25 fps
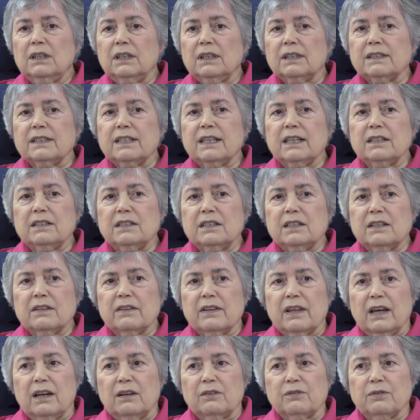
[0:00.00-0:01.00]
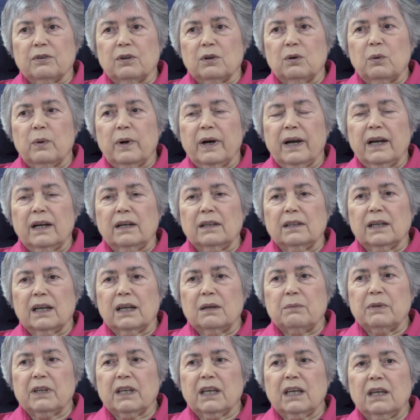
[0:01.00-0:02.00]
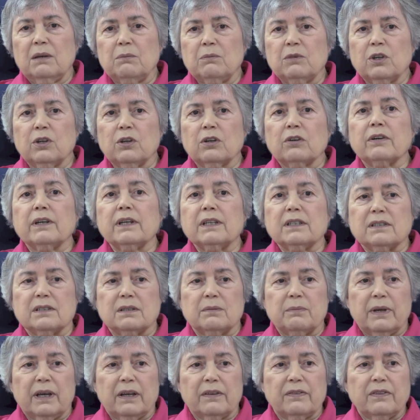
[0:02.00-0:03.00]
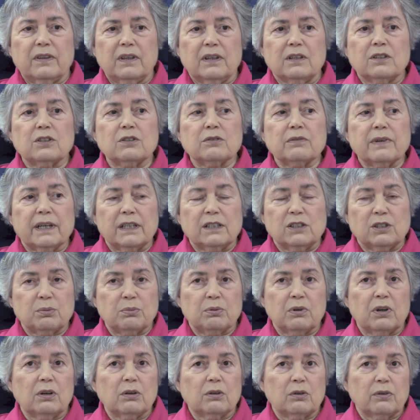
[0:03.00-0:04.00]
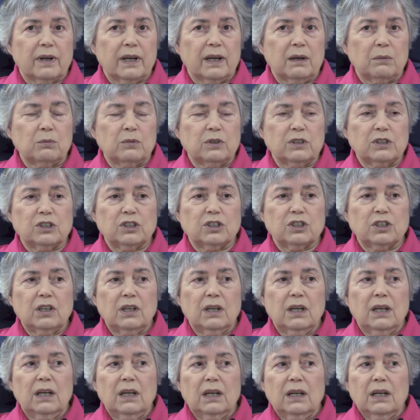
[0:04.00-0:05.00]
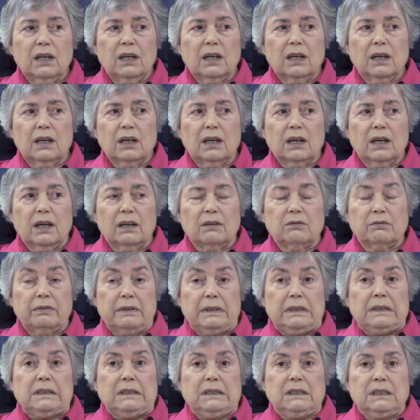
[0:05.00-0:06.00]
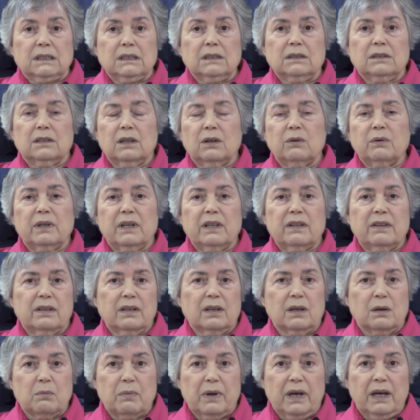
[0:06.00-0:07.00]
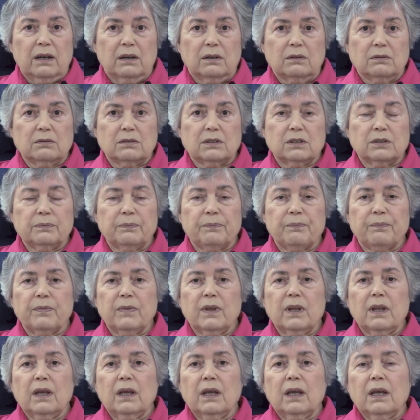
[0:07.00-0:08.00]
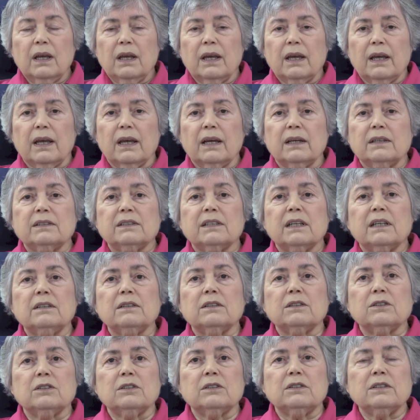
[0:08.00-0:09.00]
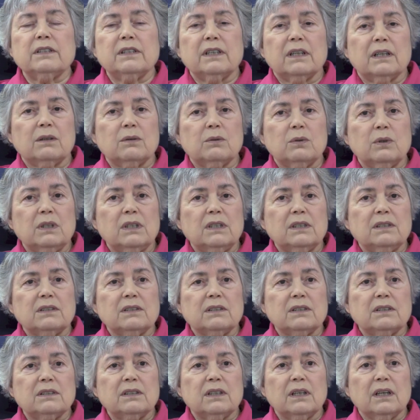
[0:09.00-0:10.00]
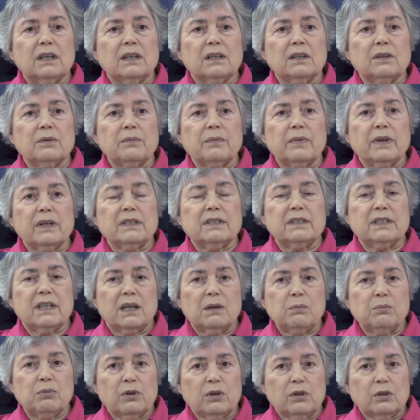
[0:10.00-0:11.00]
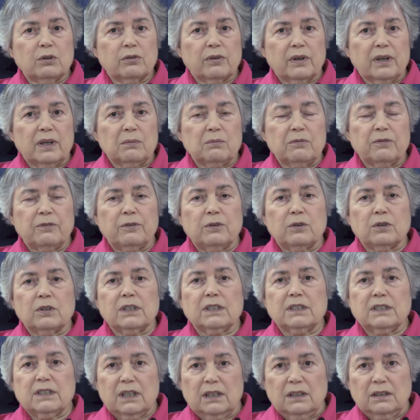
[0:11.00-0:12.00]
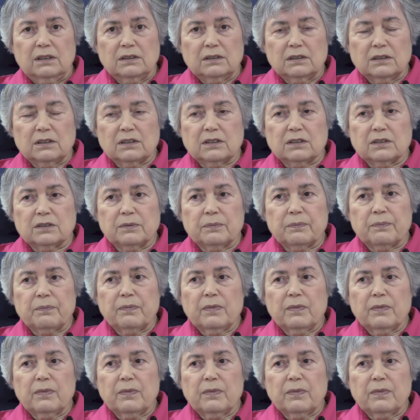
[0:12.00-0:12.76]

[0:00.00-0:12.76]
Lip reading: attending that for a while, I became curious about the InterAge program, which I really didn't know anything about. And I learned that it was a day program for adults